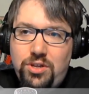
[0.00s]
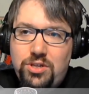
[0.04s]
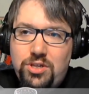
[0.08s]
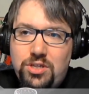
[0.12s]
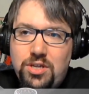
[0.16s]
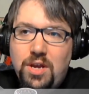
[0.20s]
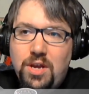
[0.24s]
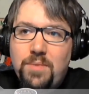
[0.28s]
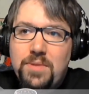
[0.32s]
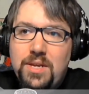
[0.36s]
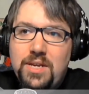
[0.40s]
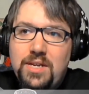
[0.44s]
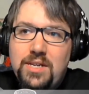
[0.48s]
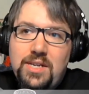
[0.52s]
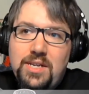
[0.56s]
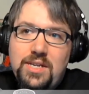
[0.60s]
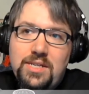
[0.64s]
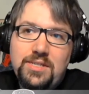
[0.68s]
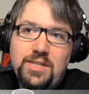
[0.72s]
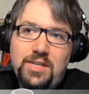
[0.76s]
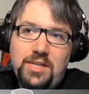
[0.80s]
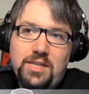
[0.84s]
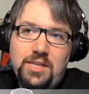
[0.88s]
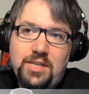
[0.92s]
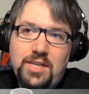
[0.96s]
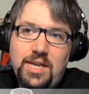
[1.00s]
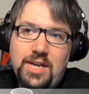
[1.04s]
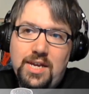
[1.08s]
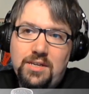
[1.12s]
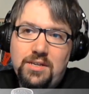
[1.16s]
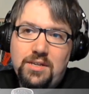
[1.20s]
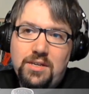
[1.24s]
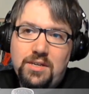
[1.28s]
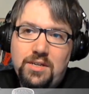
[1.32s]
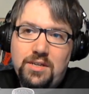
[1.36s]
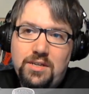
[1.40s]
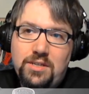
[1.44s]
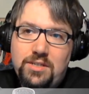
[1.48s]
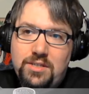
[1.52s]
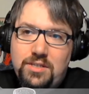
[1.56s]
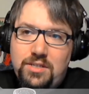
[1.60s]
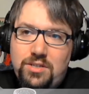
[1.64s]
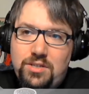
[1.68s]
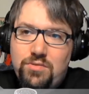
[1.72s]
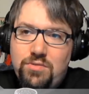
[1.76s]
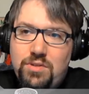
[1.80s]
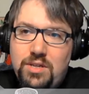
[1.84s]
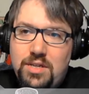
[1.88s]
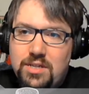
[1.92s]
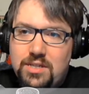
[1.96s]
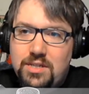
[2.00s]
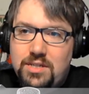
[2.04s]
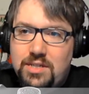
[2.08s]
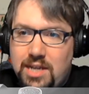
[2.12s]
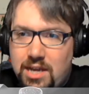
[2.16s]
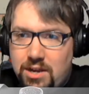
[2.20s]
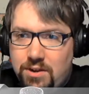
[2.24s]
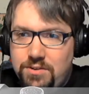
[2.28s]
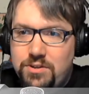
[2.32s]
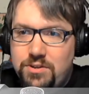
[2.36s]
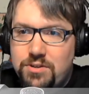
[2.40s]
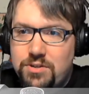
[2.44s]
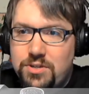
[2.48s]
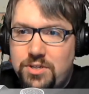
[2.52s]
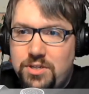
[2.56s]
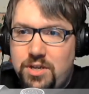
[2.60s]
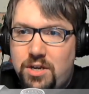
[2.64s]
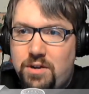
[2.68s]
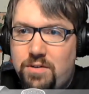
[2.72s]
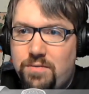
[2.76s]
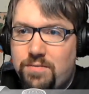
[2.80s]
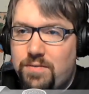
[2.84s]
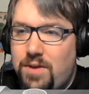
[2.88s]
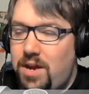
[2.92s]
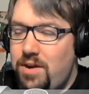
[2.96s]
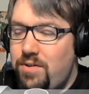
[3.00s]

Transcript: something needs to click it's you need to tell yourself.